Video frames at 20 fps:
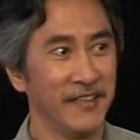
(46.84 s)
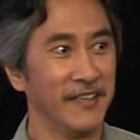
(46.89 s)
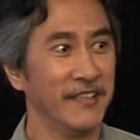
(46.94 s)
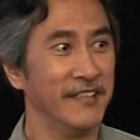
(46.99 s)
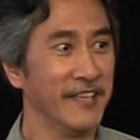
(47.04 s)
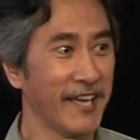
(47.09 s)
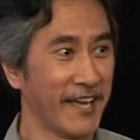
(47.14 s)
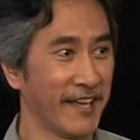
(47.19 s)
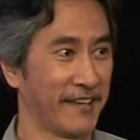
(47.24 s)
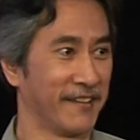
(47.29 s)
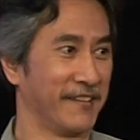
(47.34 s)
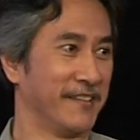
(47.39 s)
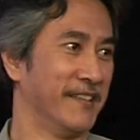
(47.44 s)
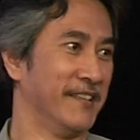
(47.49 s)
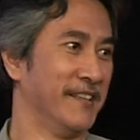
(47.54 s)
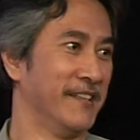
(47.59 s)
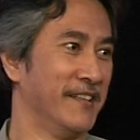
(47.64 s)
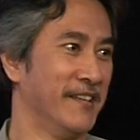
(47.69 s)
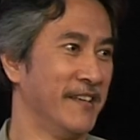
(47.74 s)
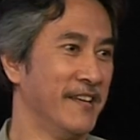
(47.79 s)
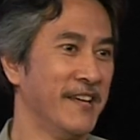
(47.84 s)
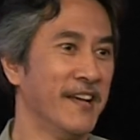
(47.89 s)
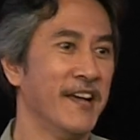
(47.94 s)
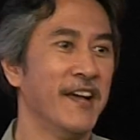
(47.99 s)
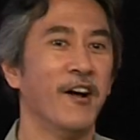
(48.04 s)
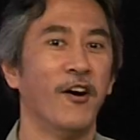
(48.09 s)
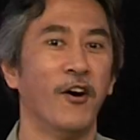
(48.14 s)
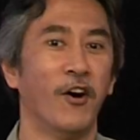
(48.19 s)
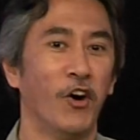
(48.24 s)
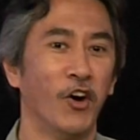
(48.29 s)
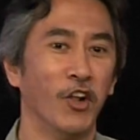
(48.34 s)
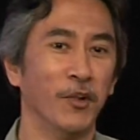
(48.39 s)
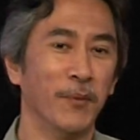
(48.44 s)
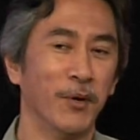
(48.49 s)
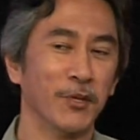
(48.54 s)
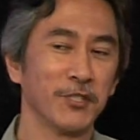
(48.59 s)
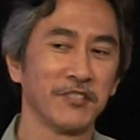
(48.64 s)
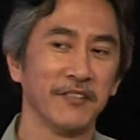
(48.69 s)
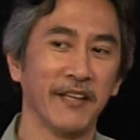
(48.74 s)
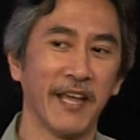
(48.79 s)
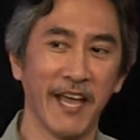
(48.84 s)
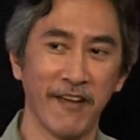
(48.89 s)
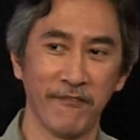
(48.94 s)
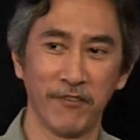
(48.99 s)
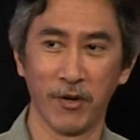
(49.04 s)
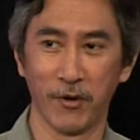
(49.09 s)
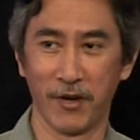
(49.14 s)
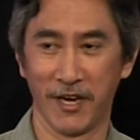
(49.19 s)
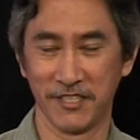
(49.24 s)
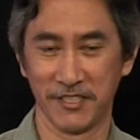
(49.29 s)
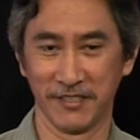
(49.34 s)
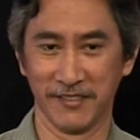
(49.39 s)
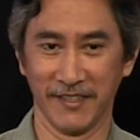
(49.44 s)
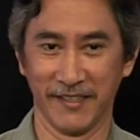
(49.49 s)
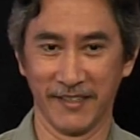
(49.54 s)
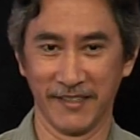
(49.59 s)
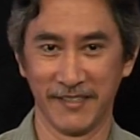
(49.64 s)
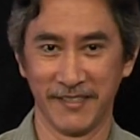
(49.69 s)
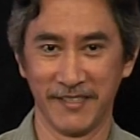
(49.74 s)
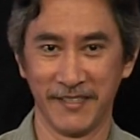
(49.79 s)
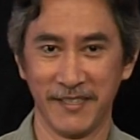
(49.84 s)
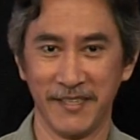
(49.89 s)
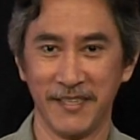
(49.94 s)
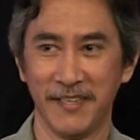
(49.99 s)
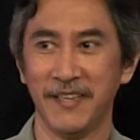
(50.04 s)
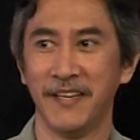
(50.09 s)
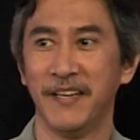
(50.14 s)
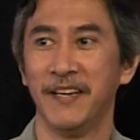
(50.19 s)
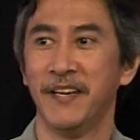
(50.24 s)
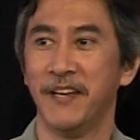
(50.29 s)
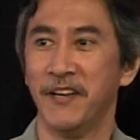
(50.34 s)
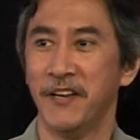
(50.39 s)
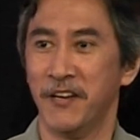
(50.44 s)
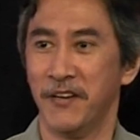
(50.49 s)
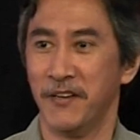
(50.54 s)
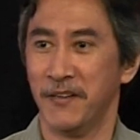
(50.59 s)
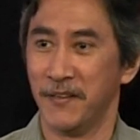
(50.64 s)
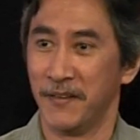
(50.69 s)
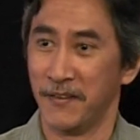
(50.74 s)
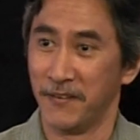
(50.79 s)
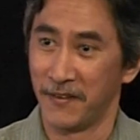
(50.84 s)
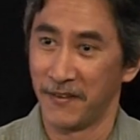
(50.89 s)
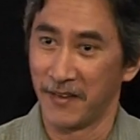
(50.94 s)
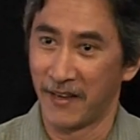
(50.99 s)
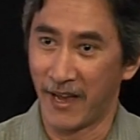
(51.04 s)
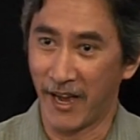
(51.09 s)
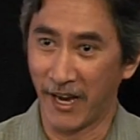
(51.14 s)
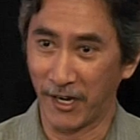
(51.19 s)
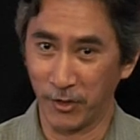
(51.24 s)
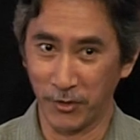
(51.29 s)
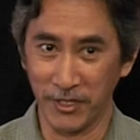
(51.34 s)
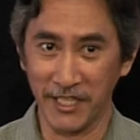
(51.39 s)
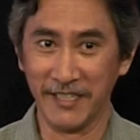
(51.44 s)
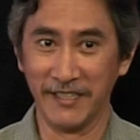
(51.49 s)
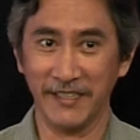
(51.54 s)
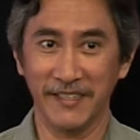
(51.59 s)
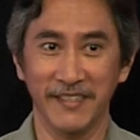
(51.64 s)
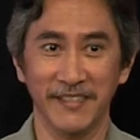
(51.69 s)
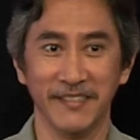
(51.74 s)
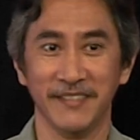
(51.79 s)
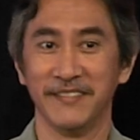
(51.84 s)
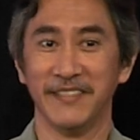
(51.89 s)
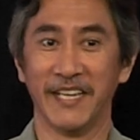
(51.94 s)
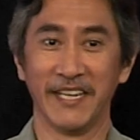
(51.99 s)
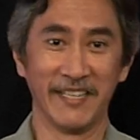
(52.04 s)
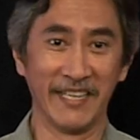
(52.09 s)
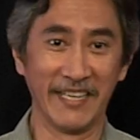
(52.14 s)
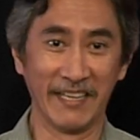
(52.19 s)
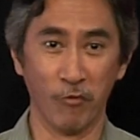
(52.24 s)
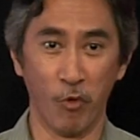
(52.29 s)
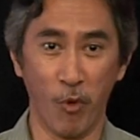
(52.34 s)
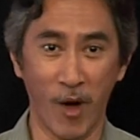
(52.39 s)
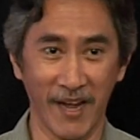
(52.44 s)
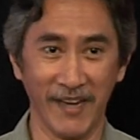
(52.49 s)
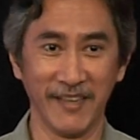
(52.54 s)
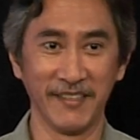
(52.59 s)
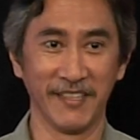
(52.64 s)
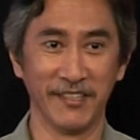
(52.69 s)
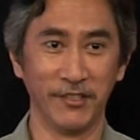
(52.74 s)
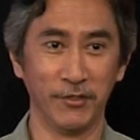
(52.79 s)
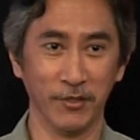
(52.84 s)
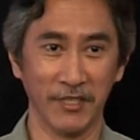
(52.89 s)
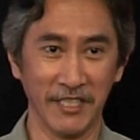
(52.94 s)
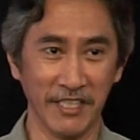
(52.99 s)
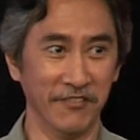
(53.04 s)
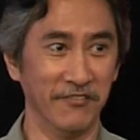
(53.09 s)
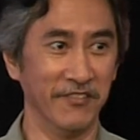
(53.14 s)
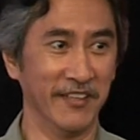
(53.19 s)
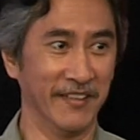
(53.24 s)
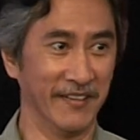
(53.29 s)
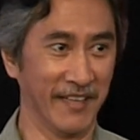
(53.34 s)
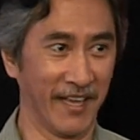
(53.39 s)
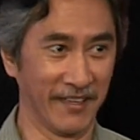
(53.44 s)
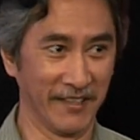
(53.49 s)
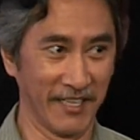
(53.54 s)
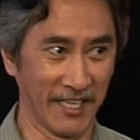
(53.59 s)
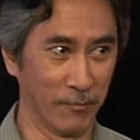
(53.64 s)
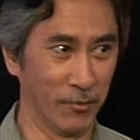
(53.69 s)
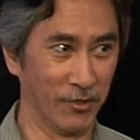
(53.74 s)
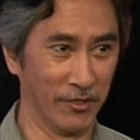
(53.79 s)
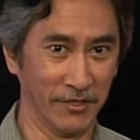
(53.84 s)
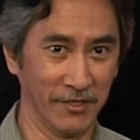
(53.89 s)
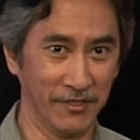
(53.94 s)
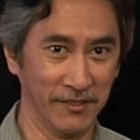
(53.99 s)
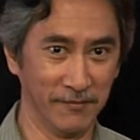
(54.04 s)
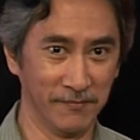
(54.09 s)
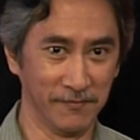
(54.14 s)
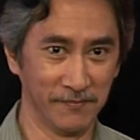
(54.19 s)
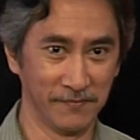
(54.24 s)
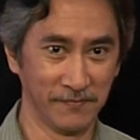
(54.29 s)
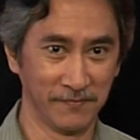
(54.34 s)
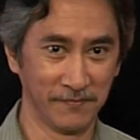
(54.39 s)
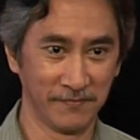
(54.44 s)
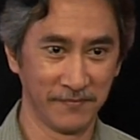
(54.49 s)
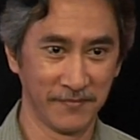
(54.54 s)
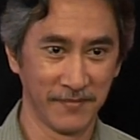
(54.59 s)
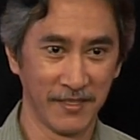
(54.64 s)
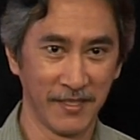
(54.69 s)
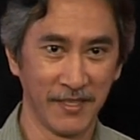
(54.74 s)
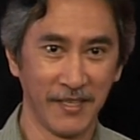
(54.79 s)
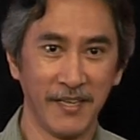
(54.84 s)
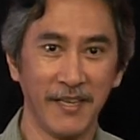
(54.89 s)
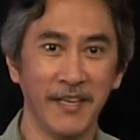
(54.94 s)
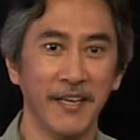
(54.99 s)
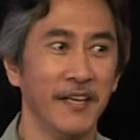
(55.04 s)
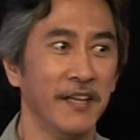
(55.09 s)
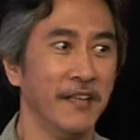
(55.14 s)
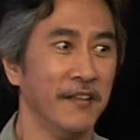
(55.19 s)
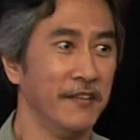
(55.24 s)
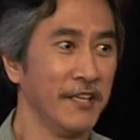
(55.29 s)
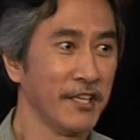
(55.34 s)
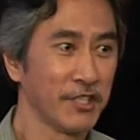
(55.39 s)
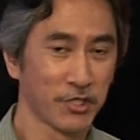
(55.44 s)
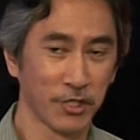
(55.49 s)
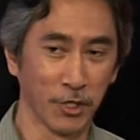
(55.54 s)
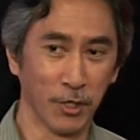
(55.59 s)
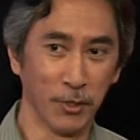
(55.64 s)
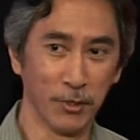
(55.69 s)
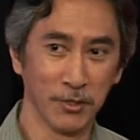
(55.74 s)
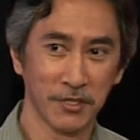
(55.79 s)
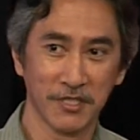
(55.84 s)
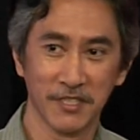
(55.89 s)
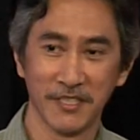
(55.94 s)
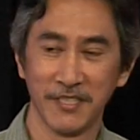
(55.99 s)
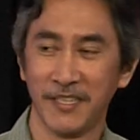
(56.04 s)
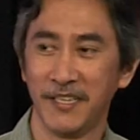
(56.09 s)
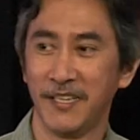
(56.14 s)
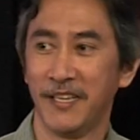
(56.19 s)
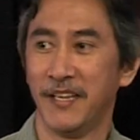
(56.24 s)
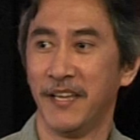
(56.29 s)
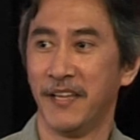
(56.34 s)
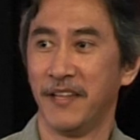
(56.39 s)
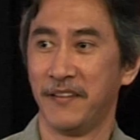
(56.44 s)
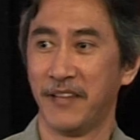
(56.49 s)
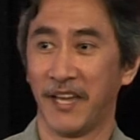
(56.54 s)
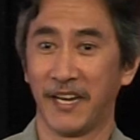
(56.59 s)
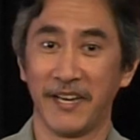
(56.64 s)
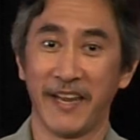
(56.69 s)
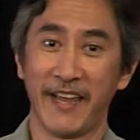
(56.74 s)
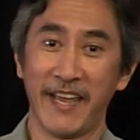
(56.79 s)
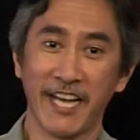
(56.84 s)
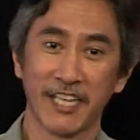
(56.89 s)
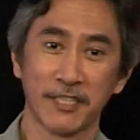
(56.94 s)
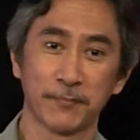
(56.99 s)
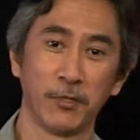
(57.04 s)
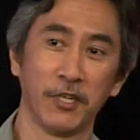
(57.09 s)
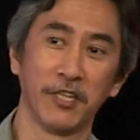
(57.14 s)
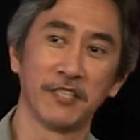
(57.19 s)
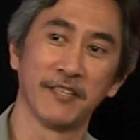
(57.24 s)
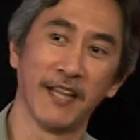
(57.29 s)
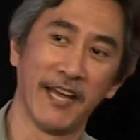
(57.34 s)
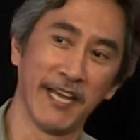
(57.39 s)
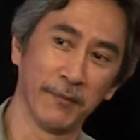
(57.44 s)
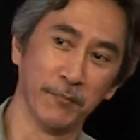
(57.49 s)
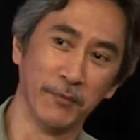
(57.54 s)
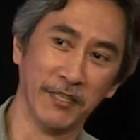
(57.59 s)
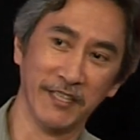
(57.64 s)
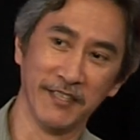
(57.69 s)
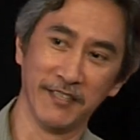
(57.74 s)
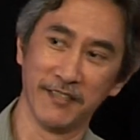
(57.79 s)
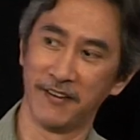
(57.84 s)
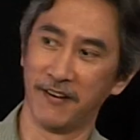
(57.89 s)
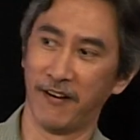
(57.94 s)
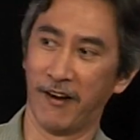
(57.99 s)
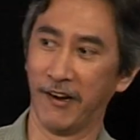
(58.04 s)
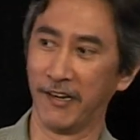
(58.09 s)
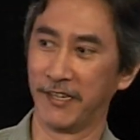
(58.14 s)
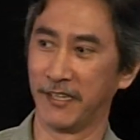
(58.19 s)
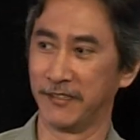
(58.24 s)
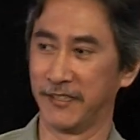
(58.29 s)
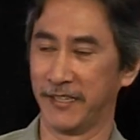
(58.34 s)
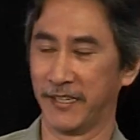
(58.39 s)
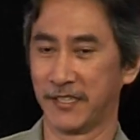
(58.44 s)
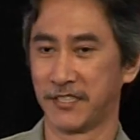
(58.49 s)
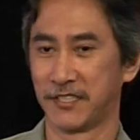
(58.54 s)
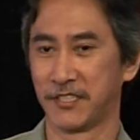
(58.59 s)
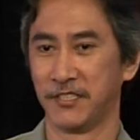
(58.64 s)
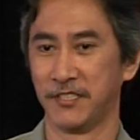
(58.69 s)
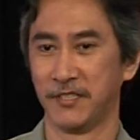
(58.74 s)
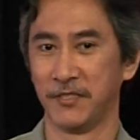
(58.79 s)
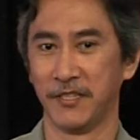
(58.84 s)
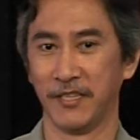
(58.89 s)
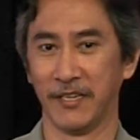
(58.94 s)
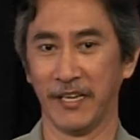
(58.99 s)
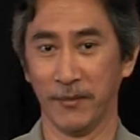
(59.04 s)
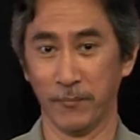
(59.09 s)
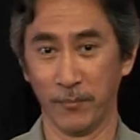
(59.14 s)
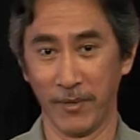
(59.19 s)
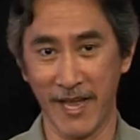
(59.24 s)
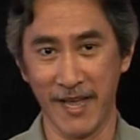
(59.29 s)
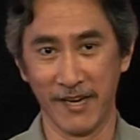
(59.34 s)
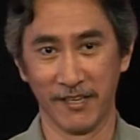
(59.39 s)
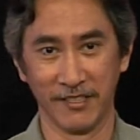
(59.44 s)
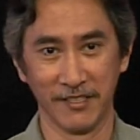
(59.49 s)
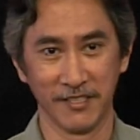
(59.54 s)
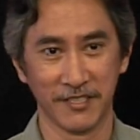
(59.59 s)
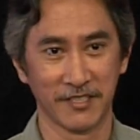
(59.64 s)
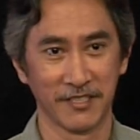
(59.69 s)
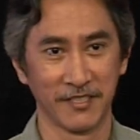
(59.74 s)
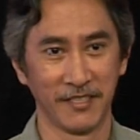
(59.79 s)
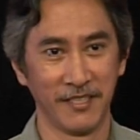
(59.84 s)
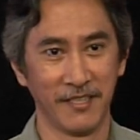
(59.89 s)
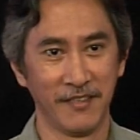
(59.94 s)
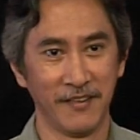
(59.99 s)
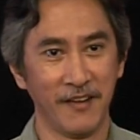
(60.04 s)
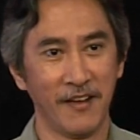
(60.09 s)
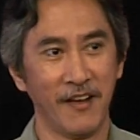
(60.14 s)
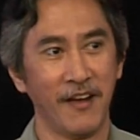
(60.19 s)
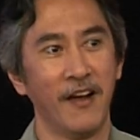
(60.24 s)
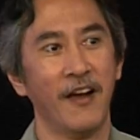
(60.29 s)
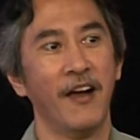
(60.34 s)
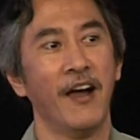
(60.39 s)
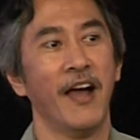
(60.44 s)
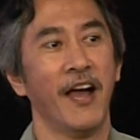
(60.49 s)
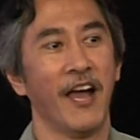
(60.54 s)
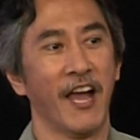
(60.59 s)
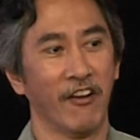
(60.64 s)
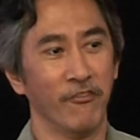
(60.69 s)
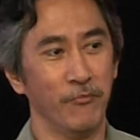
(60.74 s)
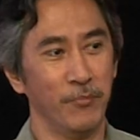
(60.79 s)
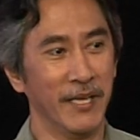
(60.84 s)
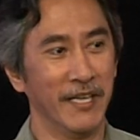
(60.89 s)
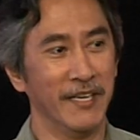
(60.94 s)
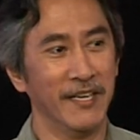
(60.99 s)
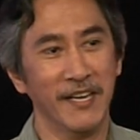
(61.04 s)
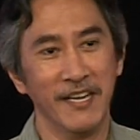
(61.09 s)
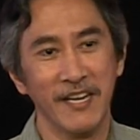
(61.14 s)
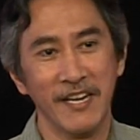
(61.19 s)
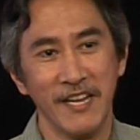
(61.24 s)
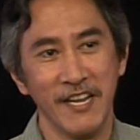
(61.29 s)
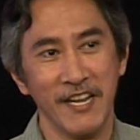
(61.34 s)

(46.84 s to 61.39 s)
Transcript: Yet, almost every resident agreed that they wanted to live in that neighborhood. This shows that experts like me, architects and planners, have been